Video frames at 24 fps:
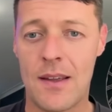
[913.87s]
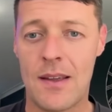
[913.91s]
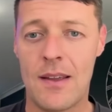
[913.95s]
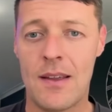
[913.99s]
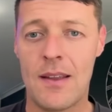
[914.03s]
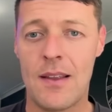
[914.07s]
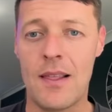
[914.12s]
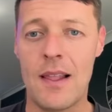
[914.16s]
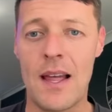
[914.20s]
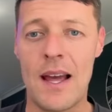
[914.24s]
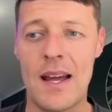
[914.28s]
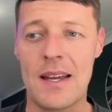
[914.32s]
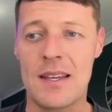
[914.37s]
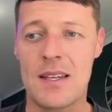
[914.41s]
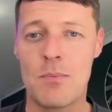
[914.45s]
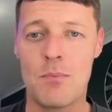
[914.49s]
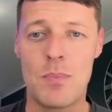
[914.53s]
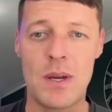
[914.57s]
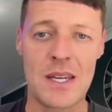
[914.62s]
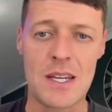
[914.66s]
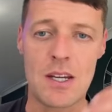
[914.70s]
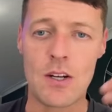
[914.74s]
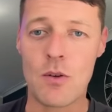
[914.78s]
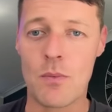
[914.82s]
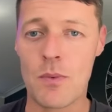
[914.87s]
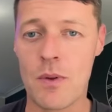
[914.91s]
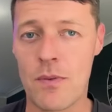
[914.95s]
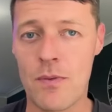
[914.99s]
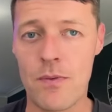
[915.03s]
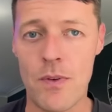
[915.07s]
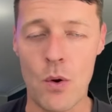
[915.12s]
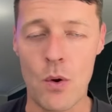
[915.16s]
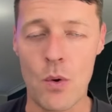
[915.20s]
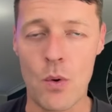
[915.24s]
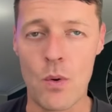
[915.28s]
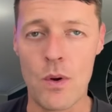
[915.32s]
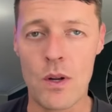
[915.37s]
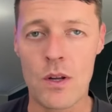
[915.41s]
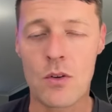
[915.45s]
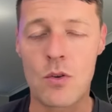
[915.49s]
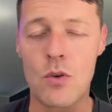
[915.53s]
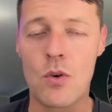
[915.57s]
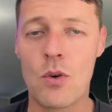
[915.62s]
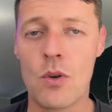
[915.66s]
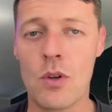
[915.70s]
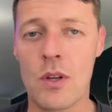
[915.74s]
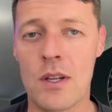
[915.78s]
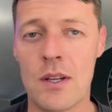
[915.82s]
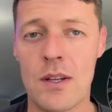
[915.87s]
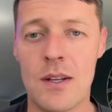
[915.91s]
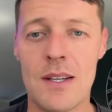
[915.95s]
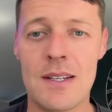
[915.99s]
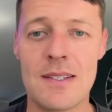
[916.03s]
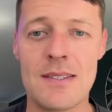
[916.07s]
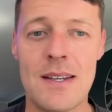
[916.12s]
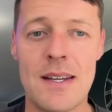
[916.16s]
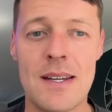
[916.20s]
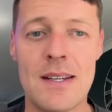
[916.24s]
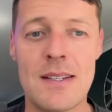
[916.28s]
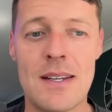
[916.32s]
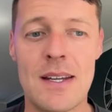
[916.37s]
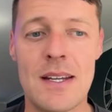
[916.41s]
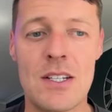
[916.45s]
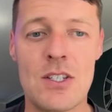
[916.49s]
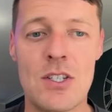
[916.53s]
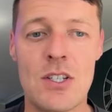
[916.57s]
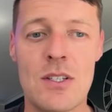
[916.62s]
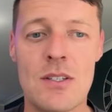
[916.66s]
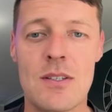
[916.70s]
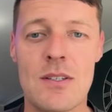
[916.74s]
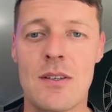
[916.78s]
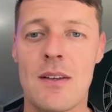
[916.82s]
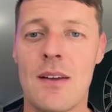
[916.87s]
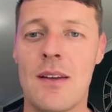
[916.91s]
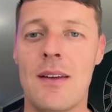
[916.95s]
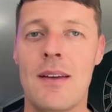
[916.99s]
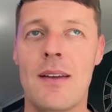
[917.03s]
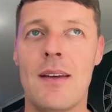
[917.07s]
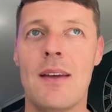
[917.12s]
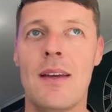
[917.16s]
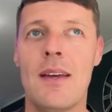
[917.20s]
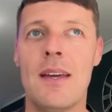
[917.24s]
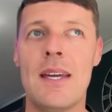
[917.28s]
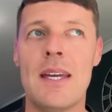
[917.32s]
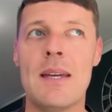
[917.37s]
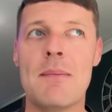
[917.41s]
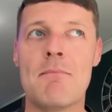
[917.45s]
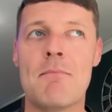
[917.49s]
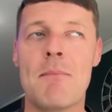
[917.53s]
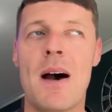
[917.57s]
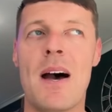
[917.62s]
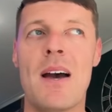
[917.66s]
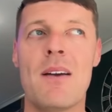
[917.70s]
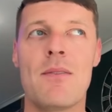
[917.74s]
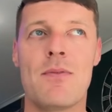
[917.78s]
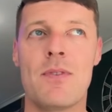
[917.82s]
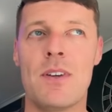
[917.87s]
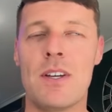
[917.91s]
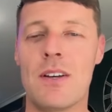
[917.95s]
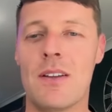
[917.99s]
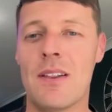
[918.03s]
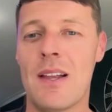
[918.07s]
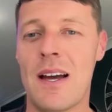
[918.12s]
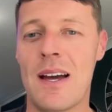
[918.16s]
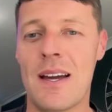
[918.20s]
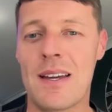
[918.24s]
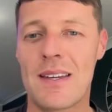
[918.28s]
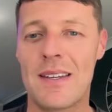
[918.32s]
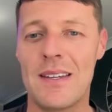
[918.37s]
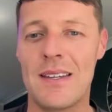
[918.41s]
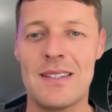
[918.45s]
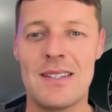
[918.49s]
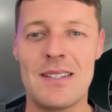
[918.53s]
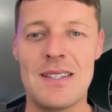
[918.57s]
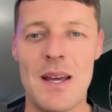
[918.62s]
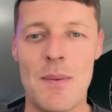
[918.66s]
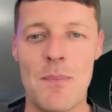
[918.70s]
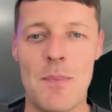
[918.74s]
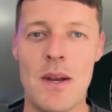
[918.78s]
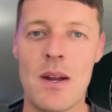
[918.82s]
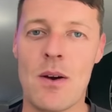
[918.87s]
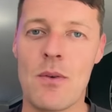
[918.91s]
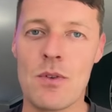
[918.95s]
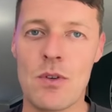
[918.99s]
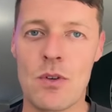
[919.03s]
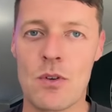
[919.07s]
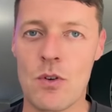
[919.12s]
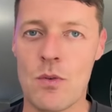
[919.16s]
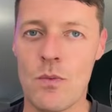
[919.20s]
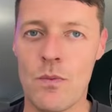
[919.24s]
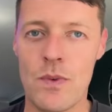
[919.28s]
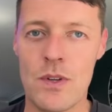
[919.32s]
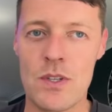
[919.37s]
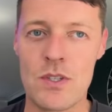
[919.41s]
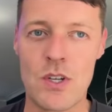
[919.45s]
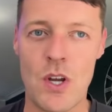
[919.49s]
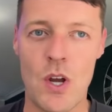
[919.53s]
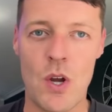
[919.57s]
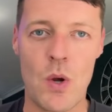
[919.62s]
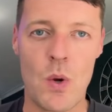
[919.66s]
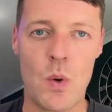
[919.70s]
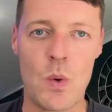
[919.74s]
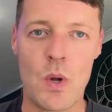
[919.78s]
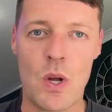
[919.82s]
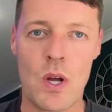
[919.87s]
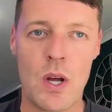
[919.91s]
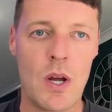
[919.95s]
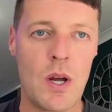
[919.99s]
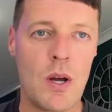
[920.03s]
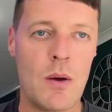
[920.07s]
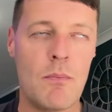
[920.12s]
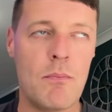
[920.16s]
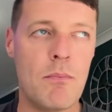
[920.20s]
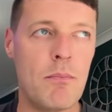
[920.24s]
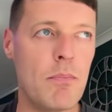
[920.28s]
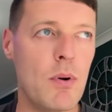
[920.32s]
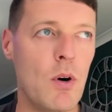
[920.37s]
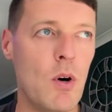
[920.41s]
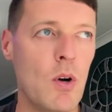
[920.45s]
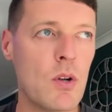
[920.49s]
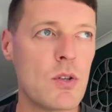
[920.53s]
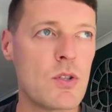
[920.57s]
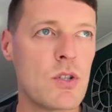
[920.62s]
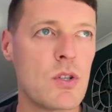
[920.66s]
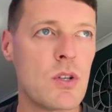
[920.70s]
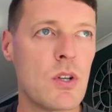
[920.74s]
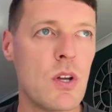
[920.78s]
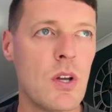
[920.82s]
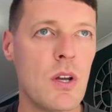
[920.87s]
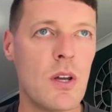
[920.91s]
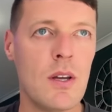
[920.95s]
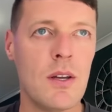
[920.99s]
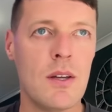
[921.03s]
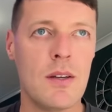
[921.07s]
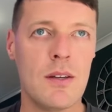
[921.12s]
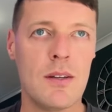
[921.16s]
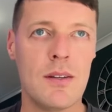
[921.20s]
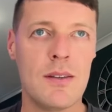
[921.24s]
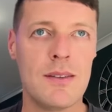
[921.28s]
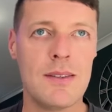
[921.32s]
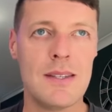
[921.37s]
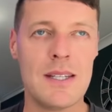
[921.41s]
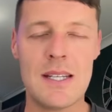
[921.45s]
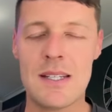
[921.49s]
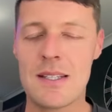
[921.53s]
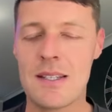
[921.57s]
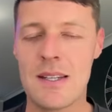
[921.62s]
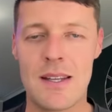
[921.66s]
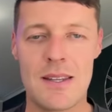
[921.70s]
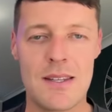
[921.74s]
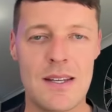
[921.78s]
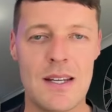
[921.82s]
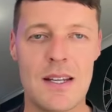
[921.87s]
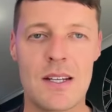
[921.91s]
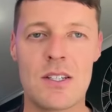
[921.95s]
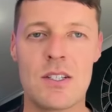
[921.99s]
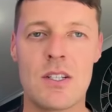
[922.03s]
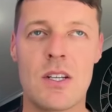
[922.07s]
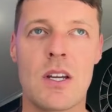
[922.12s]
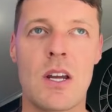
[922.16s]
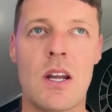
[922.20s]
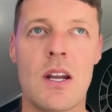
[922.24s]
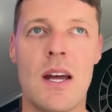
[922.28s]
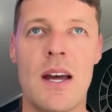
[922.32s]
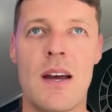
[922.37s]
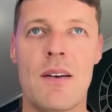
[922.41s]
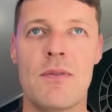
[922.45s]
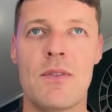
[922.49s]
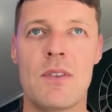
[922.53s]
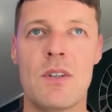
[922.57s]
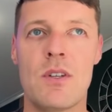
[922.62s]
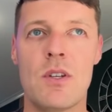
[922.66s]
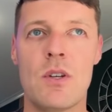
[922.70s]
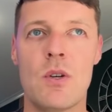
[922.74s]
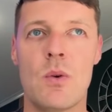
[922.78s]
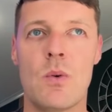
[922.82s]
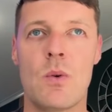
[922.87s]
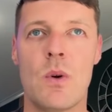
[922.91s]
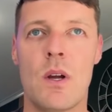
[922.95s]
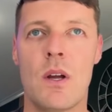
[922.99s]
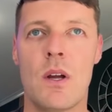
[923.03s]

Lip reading: like picking up the phone and calling the estate agent. It might feel like stepping out your comfort zone, but these are the things you're going to have to do